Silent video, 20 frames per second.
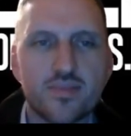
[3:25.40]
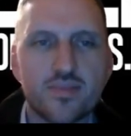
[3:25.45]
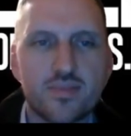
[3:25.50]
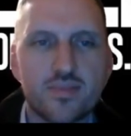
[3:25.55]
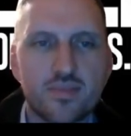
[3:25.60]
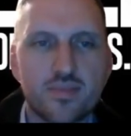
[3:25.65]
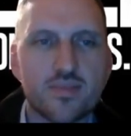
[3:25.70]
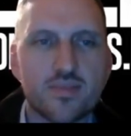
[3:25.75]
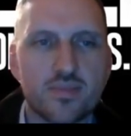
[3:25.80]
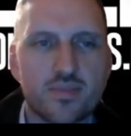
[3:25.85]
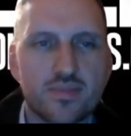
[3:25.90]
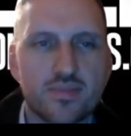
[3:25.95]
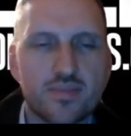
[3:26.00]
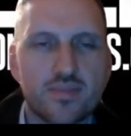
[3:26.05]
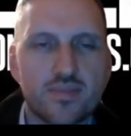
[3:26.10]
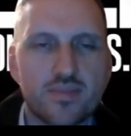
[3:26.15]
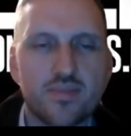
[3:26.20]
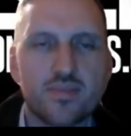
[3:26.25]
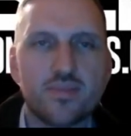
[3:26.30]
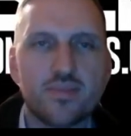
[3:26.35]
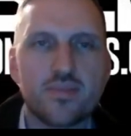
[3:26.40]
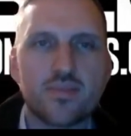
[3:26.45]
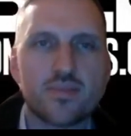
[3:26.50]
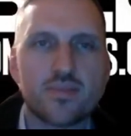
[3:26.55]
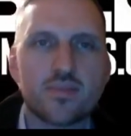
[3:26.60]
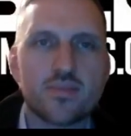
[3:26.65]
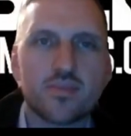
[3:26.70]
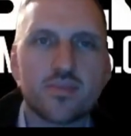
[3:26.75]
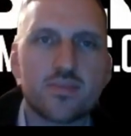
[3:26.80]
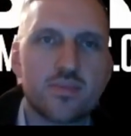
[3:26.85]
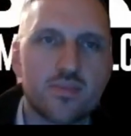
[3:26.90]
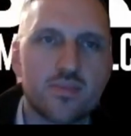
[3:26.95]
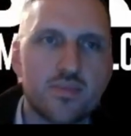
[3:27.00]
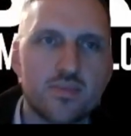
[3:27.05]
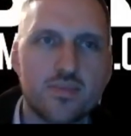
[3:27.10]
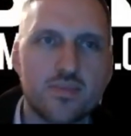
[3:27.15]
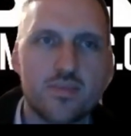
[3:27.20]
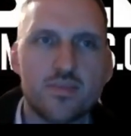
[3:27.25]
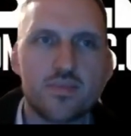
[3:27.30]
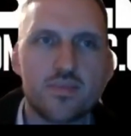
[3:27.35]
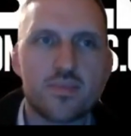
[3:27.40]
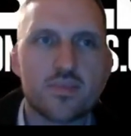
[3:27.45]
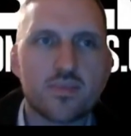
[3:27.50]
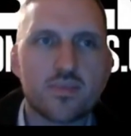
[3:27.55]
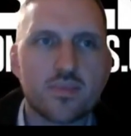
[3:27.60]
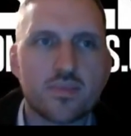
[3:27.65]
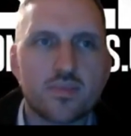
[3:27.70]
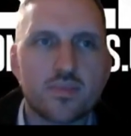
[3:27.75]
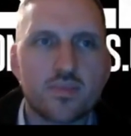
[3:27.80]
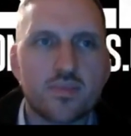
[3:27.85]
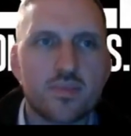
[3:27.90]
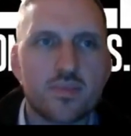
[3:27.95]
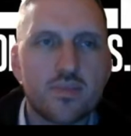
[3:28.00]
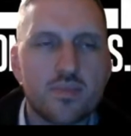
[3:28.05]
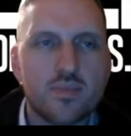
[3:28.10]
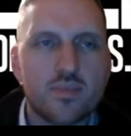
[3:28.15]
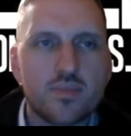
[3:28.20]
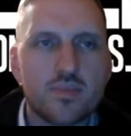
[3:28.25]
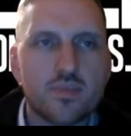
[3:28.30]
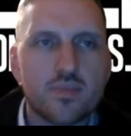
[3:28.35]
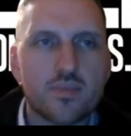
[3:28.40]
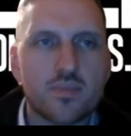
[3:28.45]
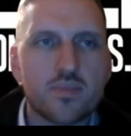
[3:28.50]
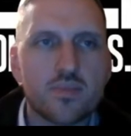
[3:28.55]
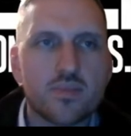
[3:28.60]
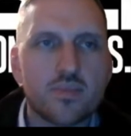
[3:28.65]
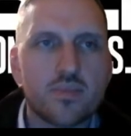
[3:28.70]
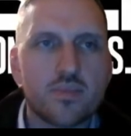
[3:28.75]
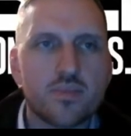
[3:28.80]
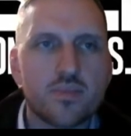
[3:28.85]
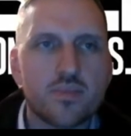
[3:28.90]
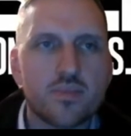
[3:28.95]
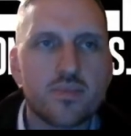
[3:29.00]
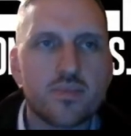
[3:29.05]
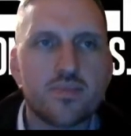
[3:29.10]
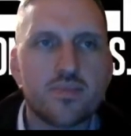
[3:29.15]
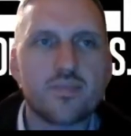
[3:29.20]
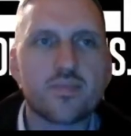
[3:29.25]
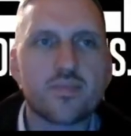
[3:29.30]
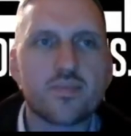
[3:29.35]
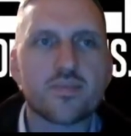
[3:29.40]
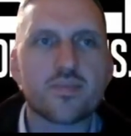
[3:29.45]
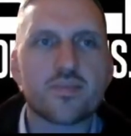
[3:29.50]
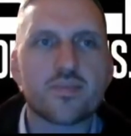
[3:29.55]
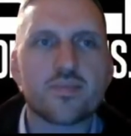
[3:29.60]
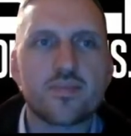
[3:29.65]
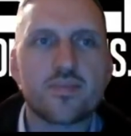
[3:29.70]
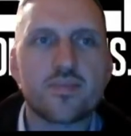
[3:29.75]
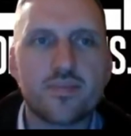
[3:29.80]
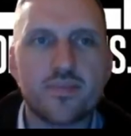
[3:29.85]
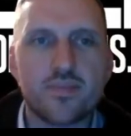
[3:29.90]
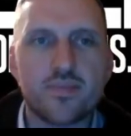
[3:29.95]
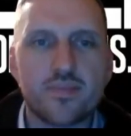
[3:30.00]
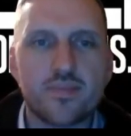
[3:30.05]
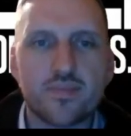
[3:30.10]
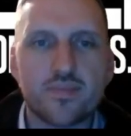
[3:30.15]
(silent)